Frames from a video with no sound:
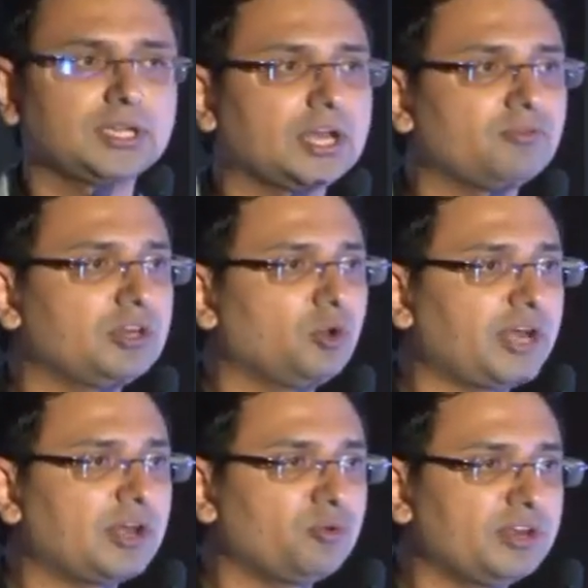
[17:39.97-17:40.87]
And when we looked
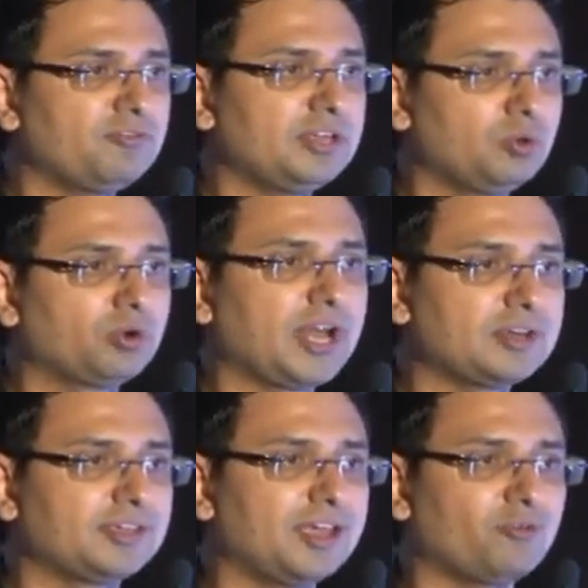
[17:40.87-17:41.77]
at it, and we looked
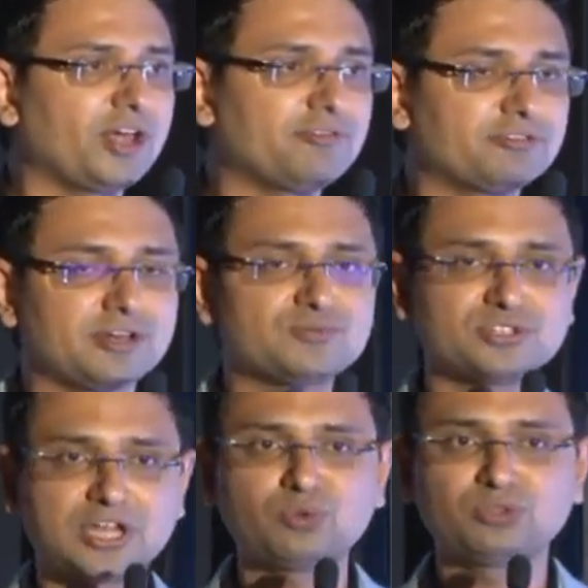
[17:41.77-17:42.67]
at their wireframes
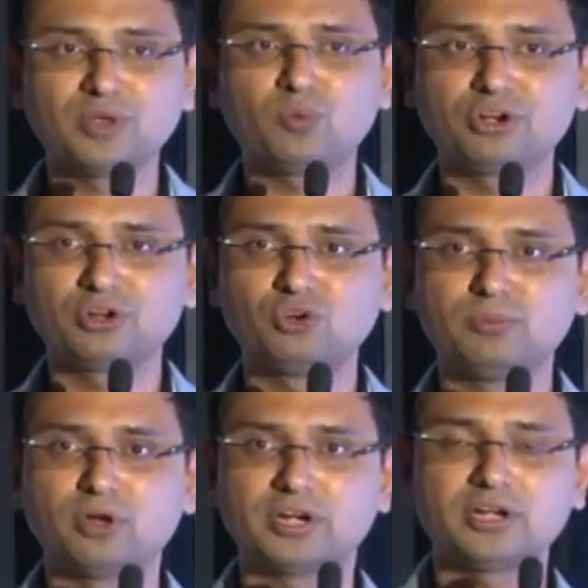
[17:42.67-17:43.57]
and how they wanted to go
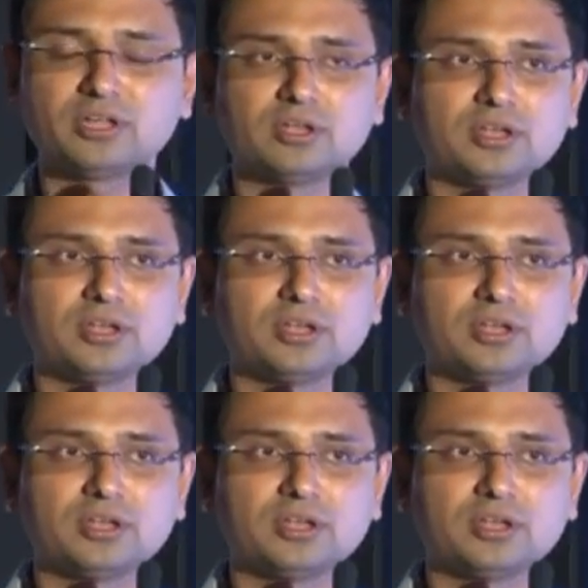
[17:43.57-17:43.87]
about it,